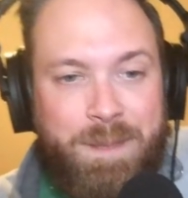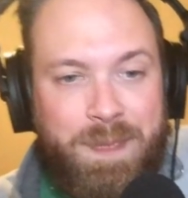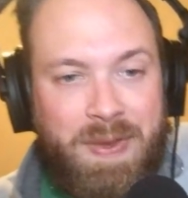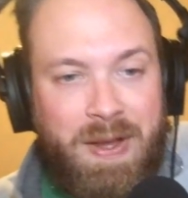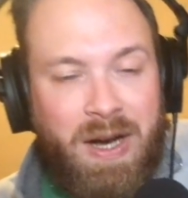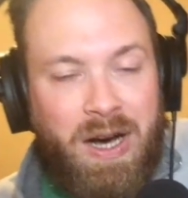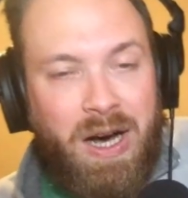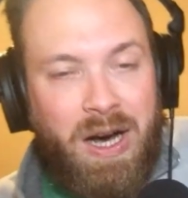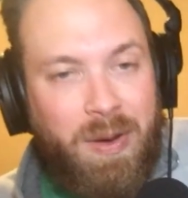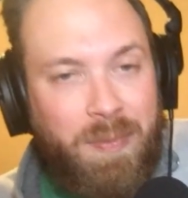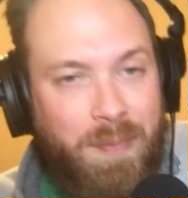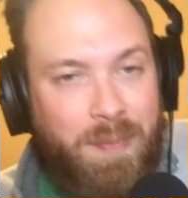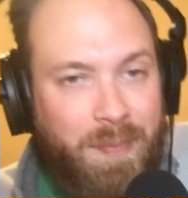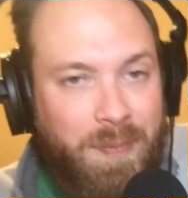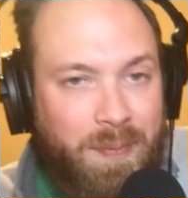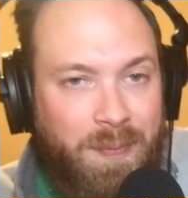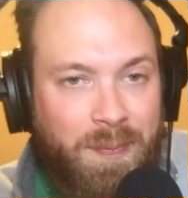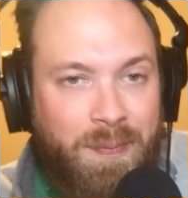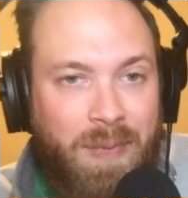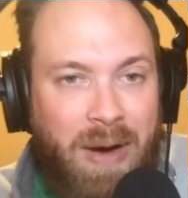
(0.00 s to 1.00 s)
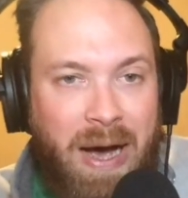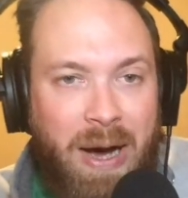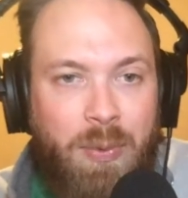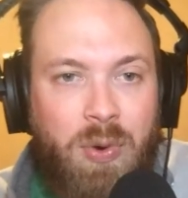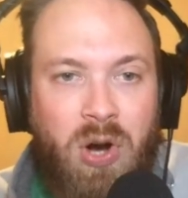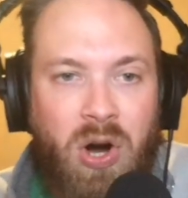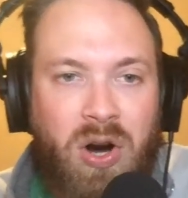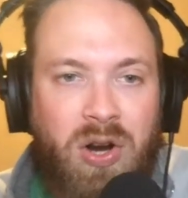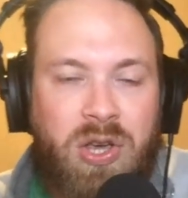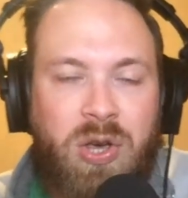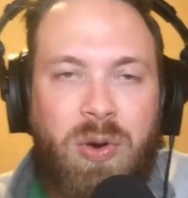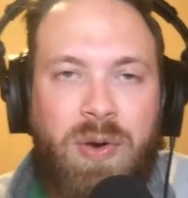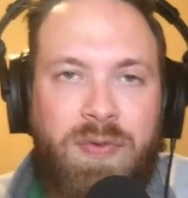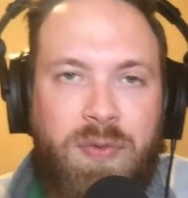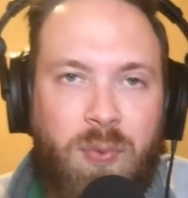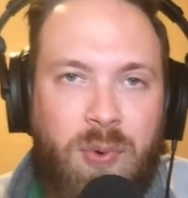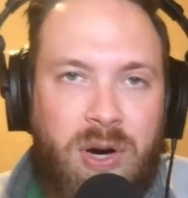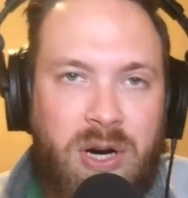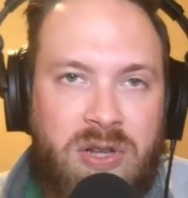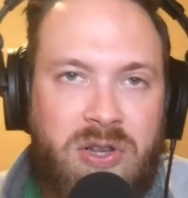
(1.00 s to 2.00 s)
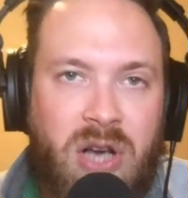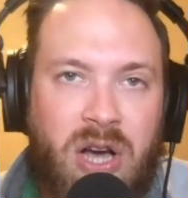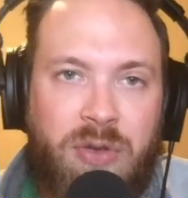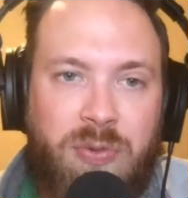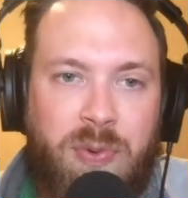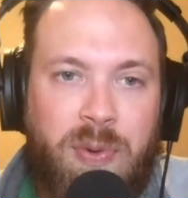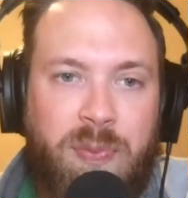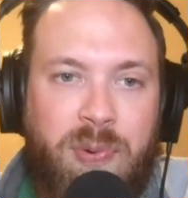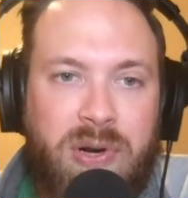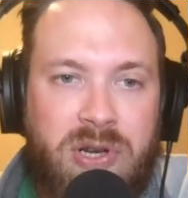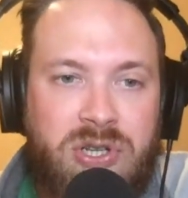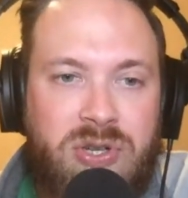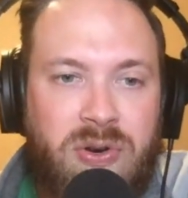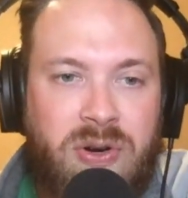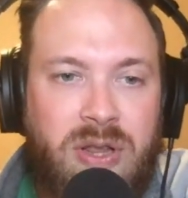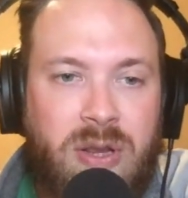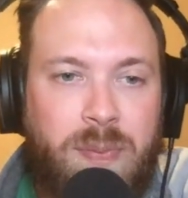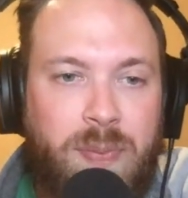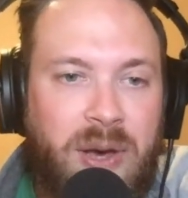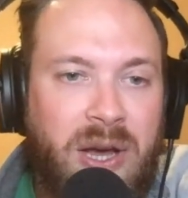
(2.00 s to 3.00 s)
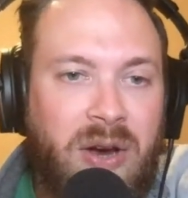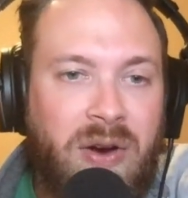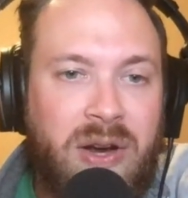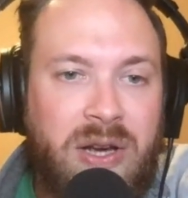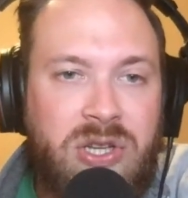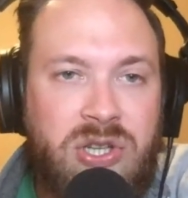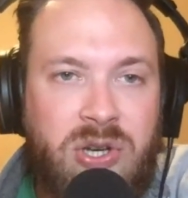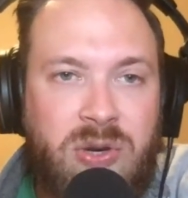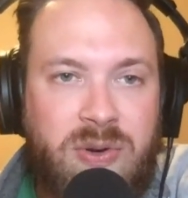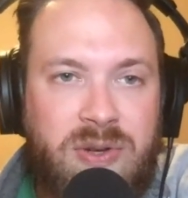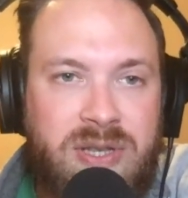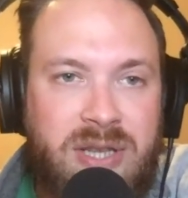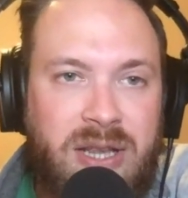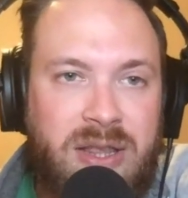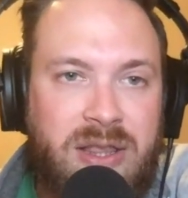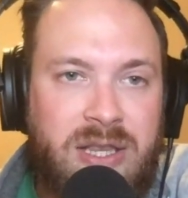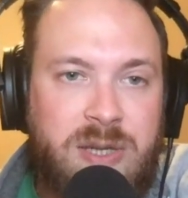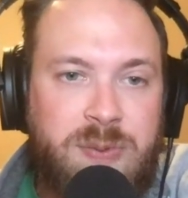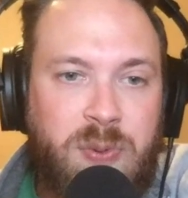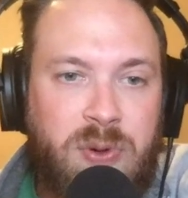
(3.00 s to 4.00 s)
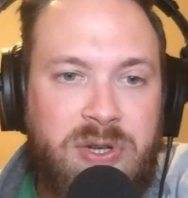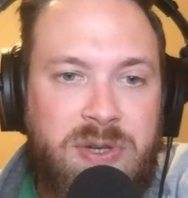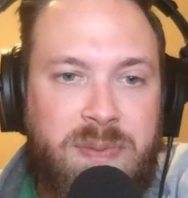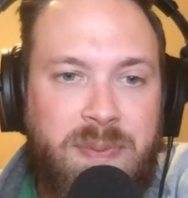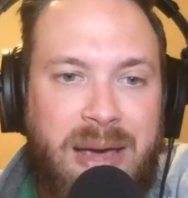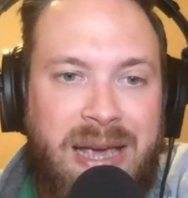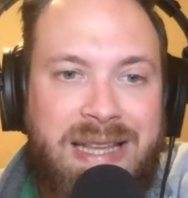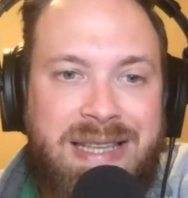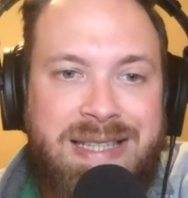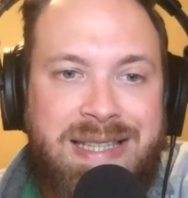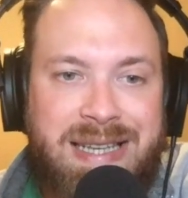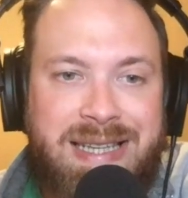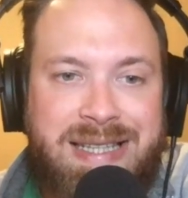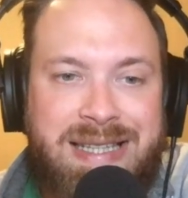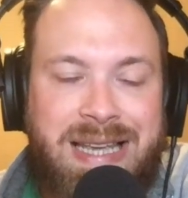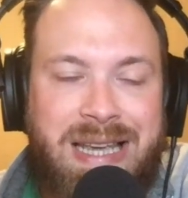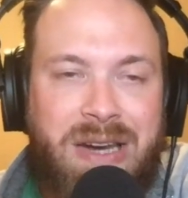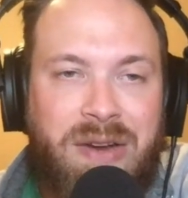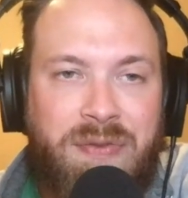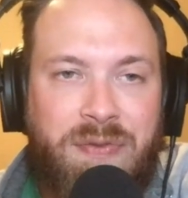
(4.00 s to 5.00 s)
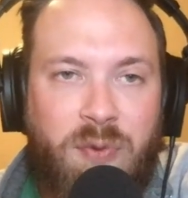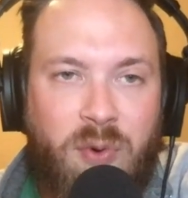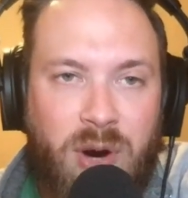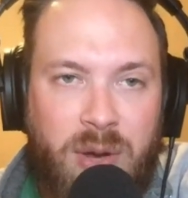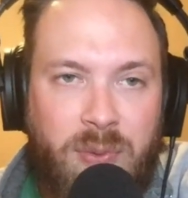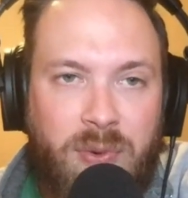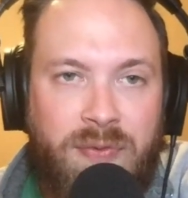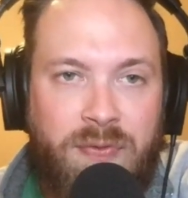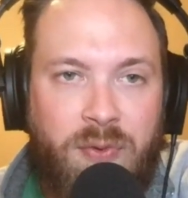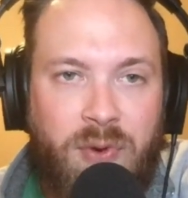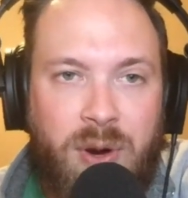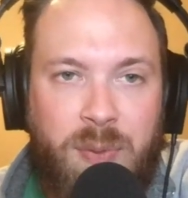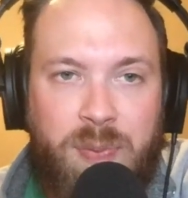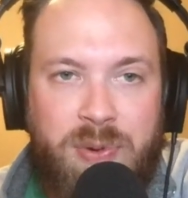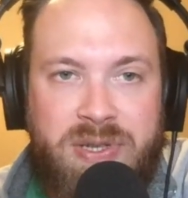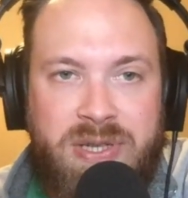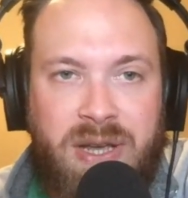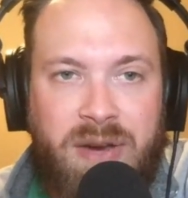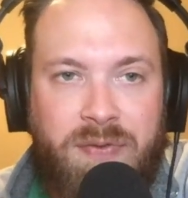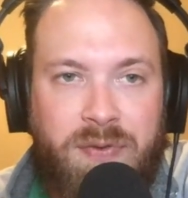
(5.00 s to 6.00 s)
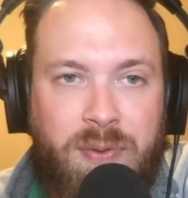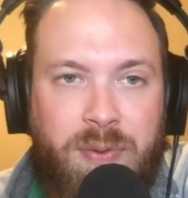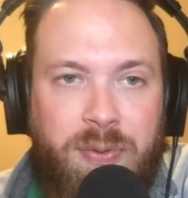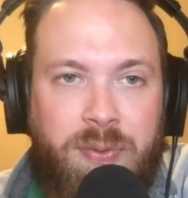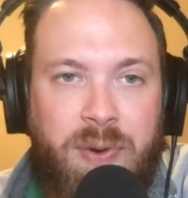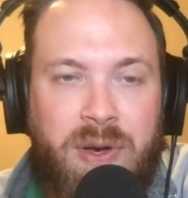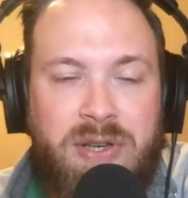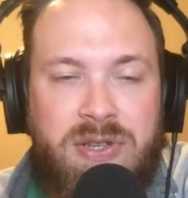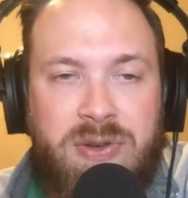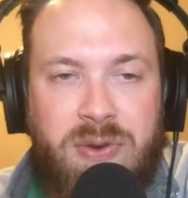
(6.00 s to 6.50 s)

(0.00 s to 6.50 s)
I would argue if we're going to talk 3-point shooting, the bigger issue is that the Spurs made 16 of 40, were 40% from three.